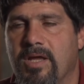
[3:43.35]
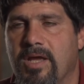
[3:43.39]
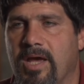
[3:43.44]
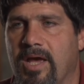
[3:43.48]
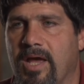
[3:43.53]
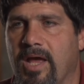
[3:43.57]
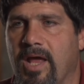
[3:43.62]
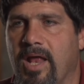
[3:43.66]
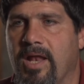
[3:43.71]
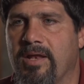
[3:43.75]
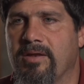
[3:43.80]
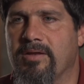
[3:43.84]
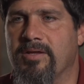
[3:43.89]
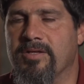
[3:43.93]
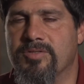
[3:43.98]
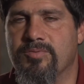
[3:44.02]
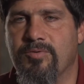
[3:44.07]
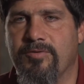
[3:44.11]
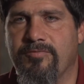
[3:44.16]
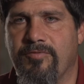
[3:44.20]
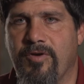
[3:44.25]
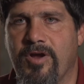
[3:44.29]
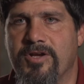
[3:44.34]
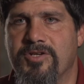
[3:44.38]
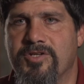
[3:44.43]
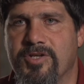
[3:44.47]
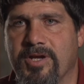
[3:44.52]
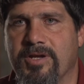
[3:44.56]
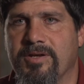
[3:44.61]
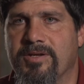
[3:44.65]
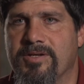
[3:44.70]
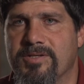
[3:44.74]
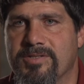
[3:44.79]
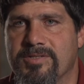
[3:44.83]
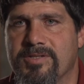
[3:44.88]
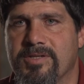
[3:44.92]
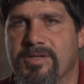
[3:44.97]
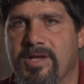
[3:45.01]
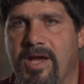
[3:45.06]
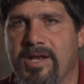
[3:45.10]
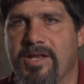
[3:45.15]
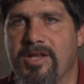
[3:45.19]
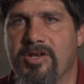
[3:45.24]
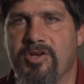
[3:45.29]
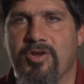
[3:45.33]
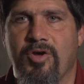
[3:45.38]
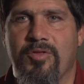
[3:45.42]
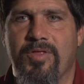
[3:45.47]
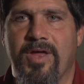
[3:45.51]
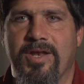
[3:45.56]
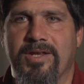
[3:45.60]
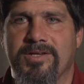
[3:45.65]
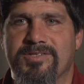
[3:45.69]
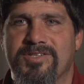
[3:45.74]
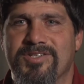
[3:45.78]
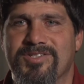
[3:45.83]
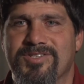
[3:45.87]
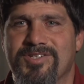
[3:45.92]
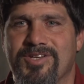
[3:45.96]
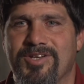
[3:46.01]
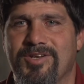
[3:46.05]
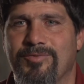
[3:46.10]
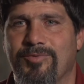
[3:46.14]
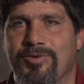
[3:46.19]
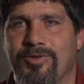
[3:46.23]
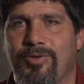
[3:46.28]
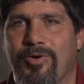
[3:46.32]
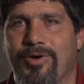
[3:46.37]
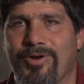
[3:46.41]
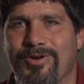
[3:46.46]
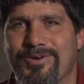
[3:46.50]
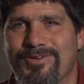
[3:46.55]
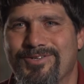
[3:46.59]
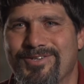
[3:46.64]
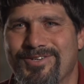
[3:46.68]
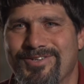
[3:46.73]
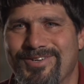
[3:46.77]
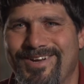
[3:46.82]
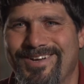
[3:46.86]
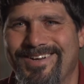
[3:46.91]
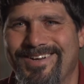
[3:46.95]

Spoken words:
And it's refreshing because I didn't know that existed with lawyers.